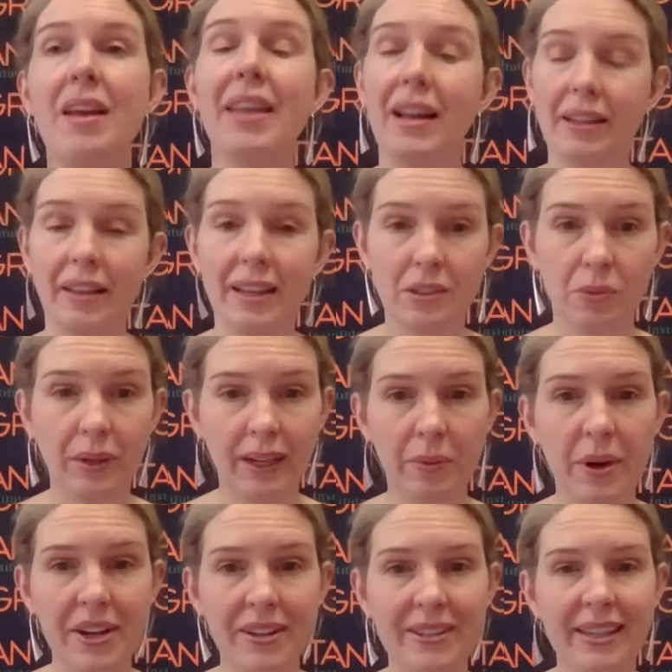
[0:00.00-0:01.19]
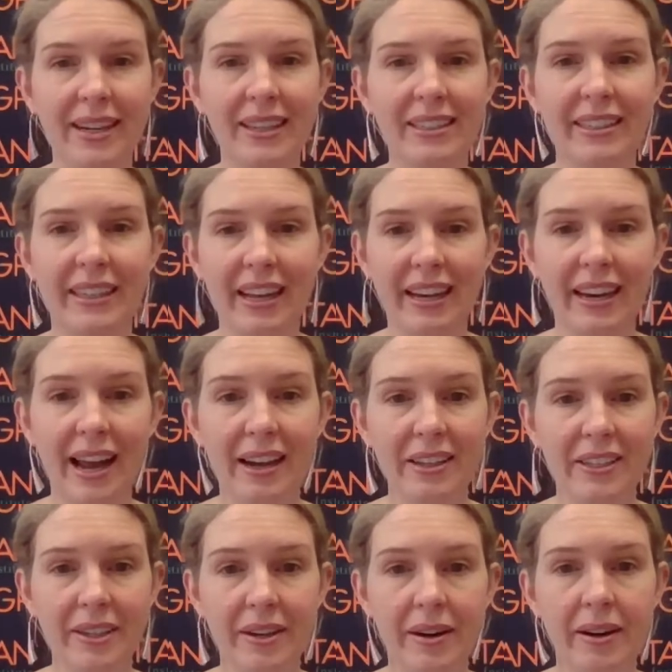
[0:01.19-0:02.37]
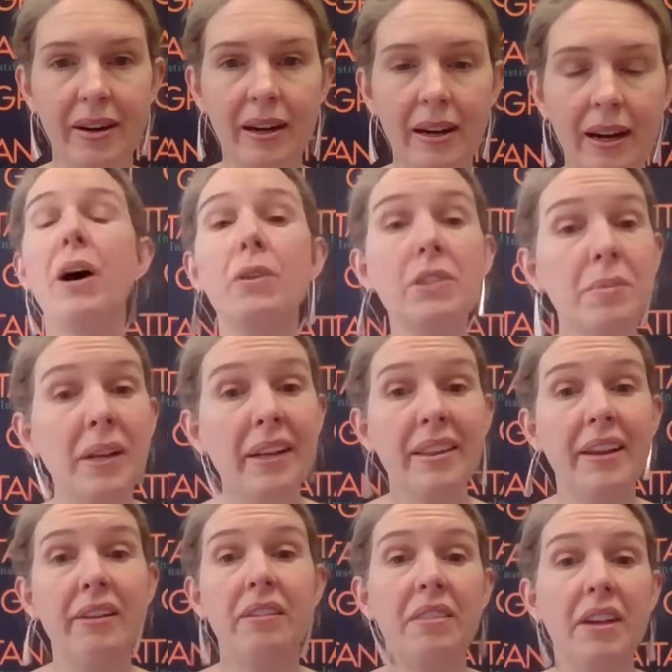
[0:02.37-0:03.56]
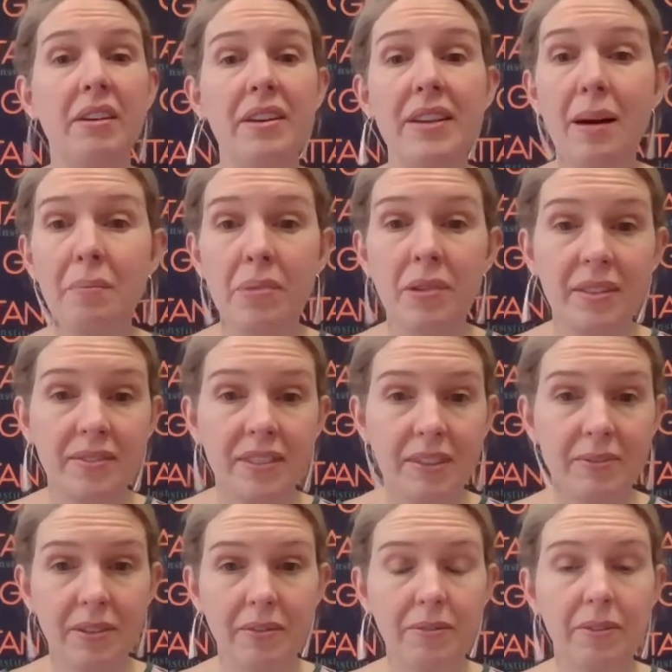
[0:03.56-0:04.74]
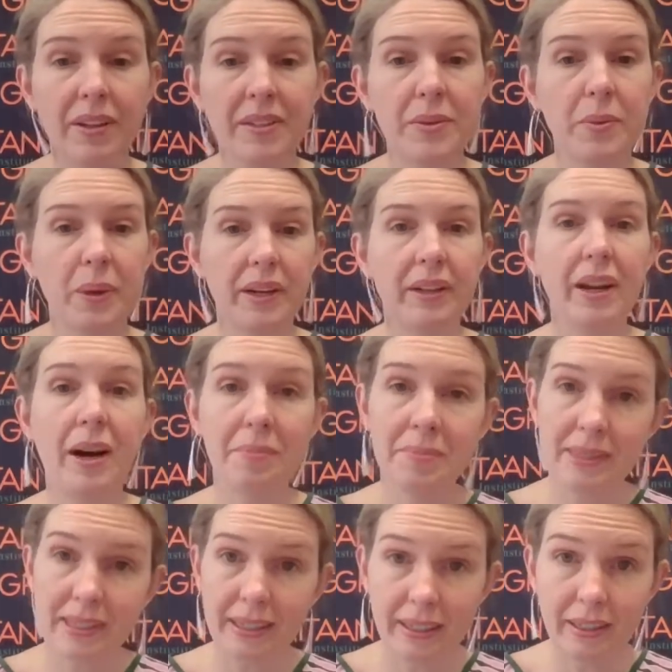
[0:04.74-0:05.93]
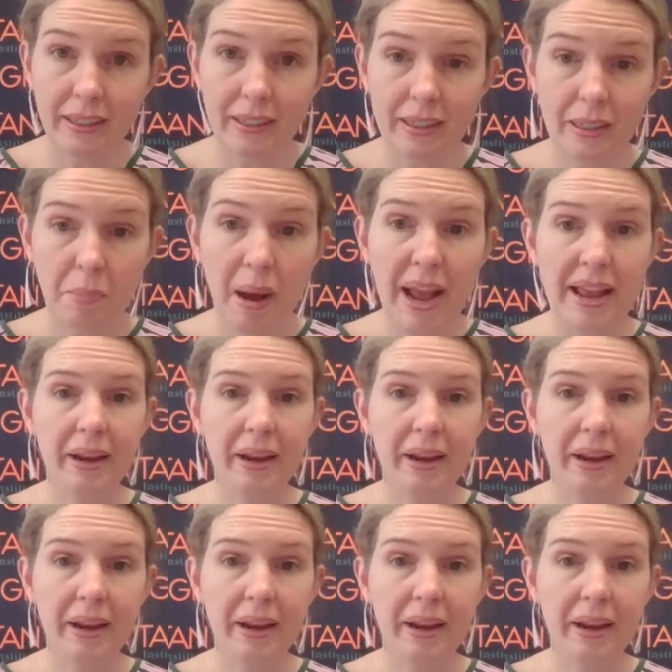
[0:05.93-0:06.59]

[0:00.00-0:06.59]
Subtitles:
That's really when you start to get action. But ultimately, there are a number of different fronts when it comes to pay